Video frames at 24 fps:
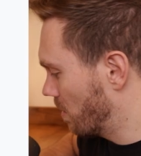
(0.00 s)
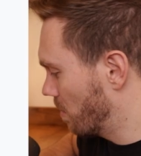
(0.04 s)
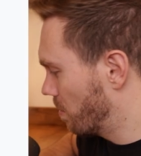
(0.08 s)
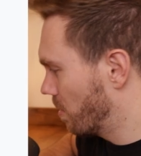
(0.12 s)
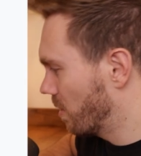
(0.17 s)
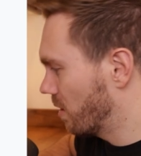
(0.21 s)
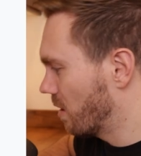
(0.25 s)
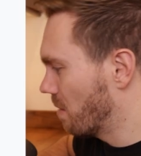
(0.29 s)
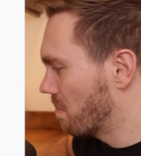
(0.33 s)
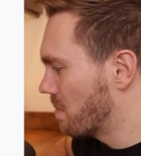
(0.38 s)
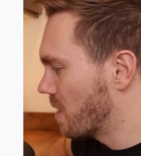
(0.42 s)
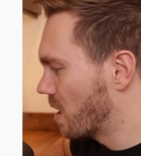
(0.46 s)
I'm gonna
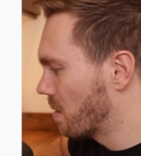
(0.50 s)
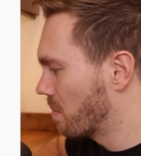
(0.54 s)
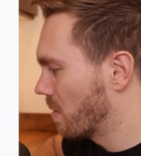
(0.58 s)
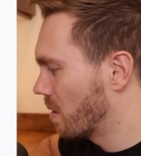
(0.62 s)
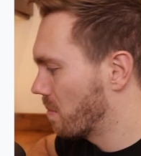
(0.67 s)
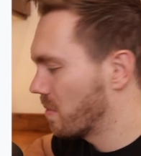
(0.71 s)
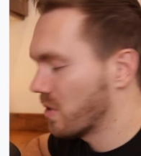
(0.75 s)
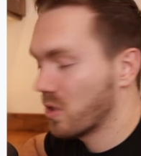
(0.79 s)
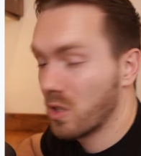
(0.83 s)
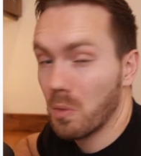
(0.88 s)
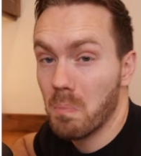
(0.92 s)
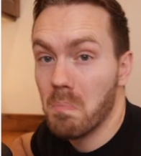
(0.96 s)
put the
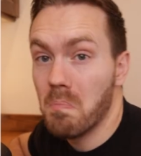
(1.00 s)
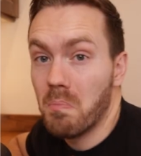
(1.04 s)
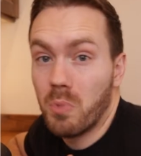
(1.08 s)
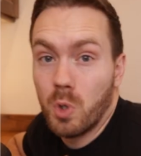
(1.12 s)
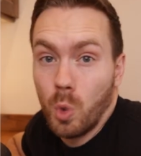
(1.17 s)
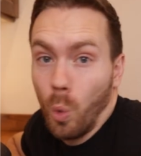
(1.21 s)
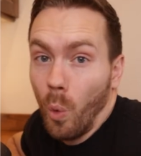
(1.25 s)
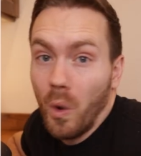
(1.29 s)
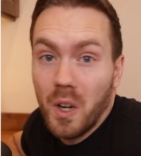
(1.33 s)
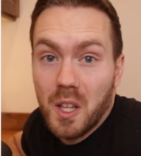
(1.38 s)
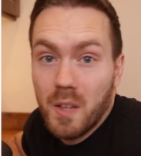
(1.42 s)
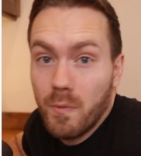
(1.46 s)
minimum as
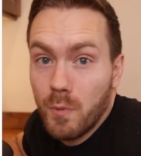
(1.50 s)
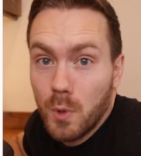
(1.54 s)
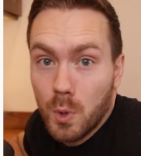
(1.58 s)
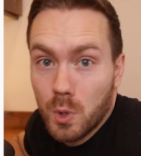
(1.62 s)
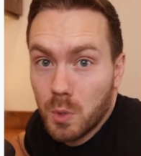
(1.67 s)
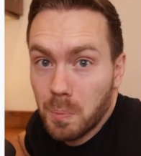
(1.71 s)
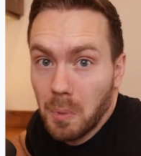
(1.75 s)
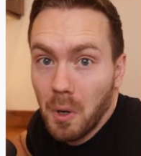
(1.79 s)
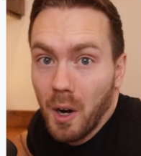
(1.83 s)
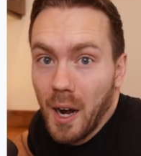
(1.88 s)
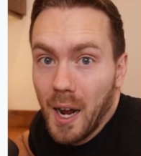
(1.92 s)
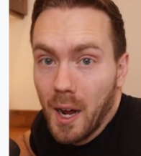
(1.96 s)
20
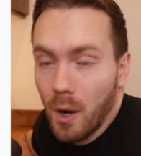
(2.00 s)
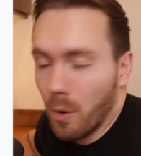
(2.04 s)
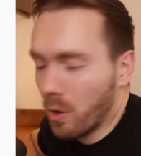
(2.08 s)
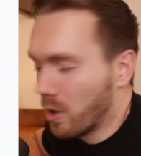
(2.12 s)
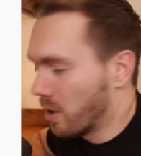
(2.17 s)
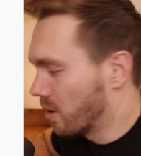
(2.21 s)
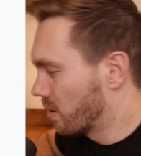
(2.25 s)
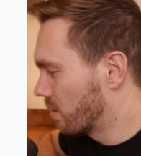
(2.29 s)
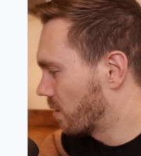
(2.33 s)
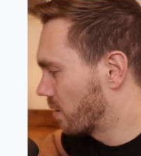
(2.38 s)
views per hour,